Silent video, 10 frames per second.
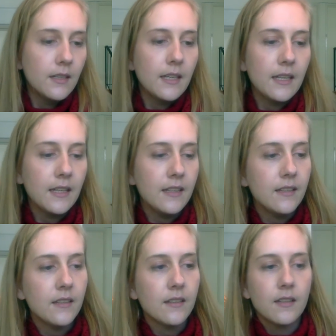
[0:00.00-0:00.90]

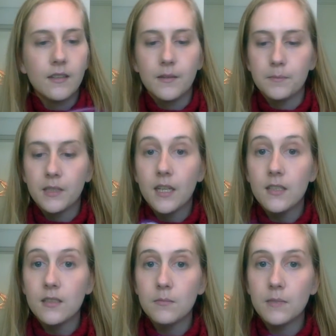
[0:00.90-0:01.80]
a
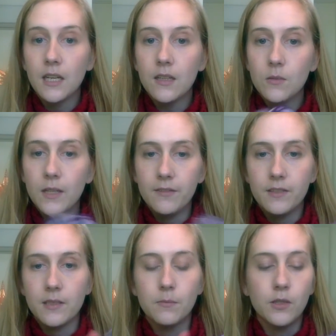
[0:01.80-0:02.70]
custom colorway for
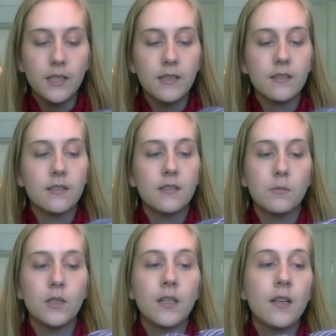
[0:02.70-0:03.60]
somebody.
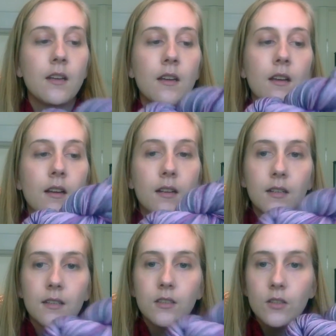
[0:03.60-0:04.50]
Someone
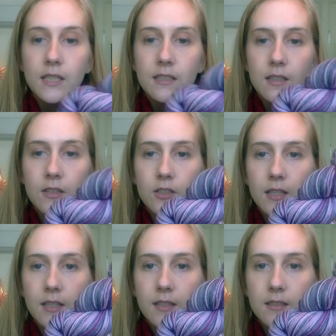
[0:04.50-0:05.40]
got in touch
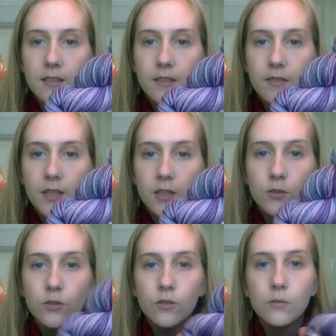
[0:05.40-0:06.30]
and asked if I
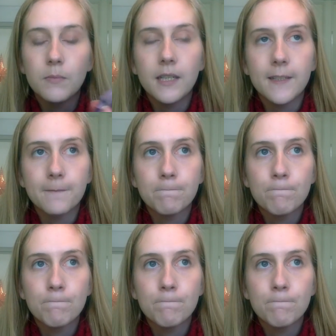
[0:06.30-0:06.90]
could do my